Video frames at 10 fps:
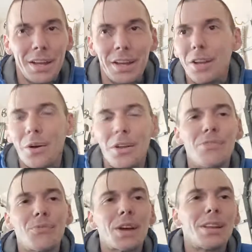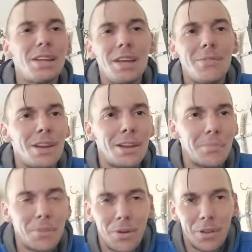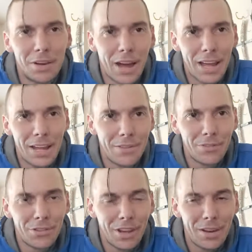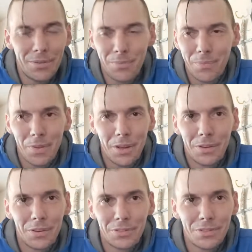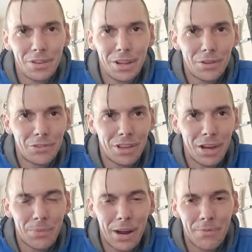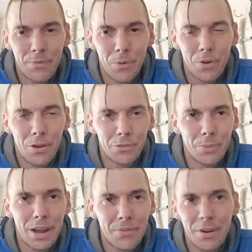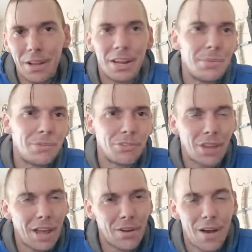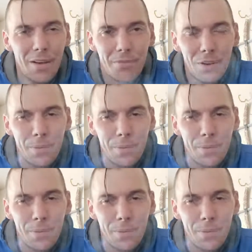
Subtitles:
he's fucking leaving in the middle of the night and shit, and just getting random phone calls whenever, and then he would just take off,